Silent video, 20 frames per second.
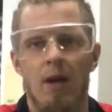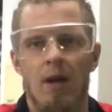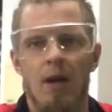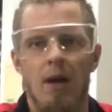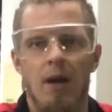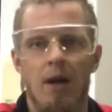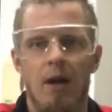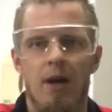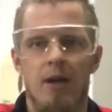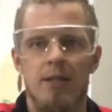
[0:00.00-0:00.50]

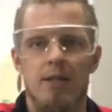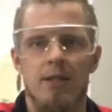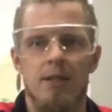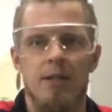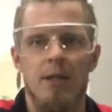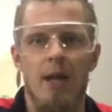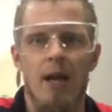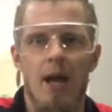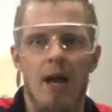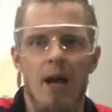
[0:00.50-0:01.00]
Hi guys,
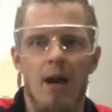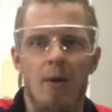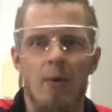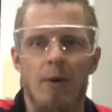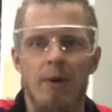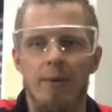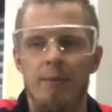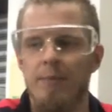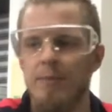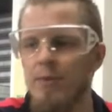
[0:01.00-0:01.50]

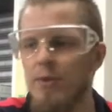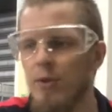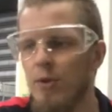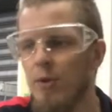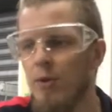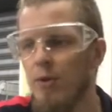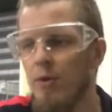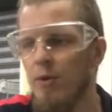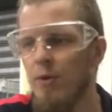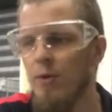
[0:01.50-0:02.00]
welcome
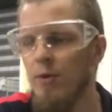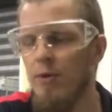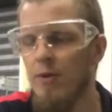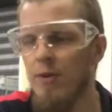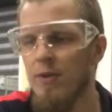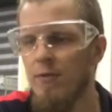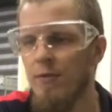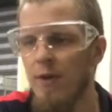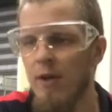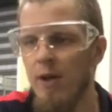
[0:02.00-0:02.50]
to this
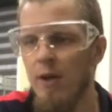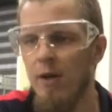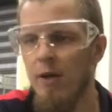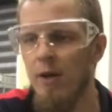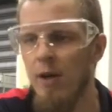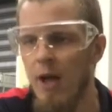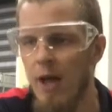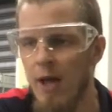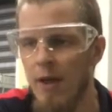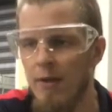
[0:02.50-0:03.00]
video.
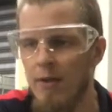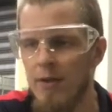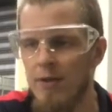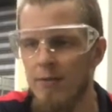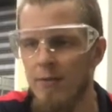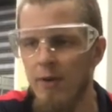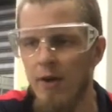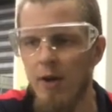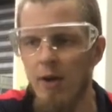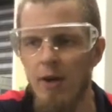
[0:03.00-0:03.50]
This
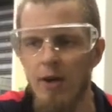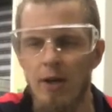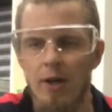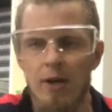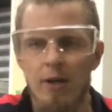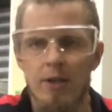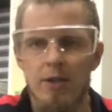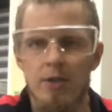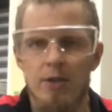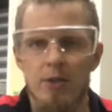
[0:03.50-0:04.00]
video I
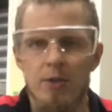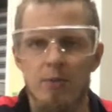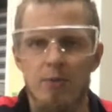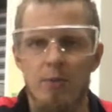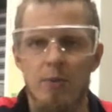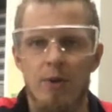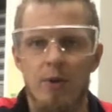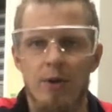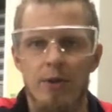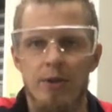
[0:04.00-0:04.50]
kind of just
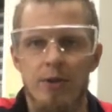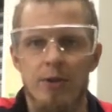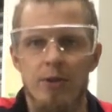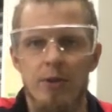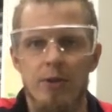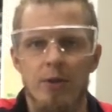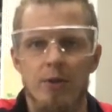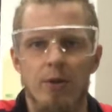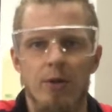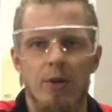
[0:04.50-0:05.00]
want
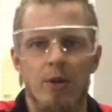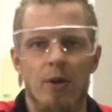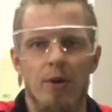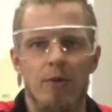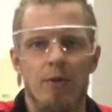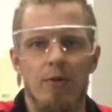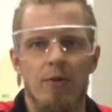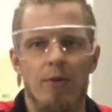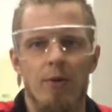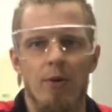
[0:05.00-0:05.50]
to go
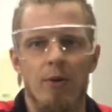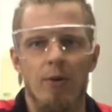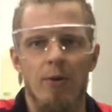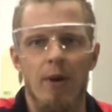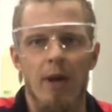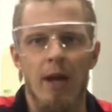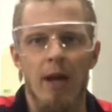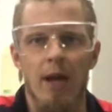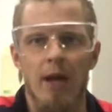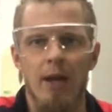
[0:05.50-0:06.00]
through
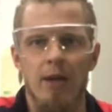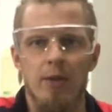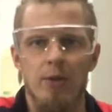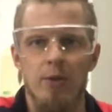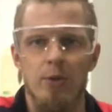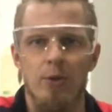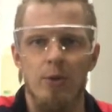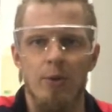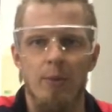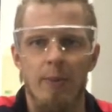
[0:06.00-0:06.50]
and
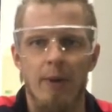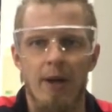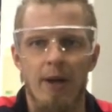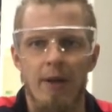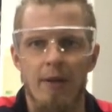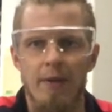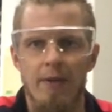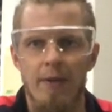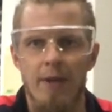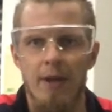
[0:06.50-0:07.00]
talk
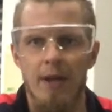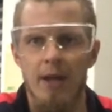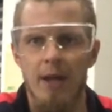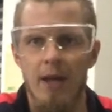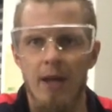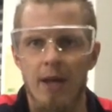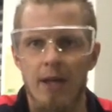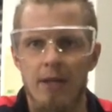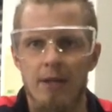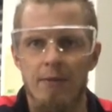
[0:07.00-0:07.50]
about
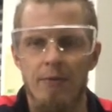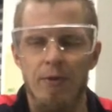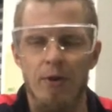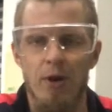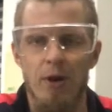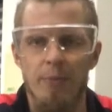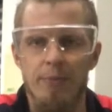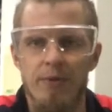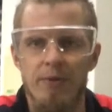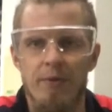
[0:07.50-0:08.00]
the different
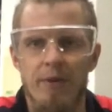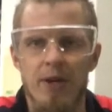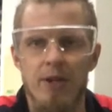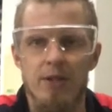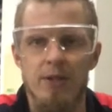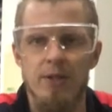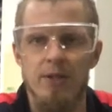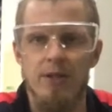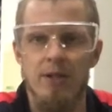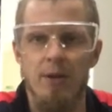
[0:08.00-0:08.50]

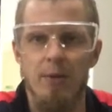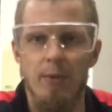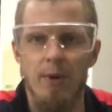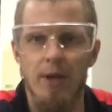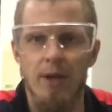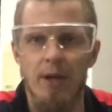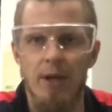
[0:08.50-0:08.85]
observations that we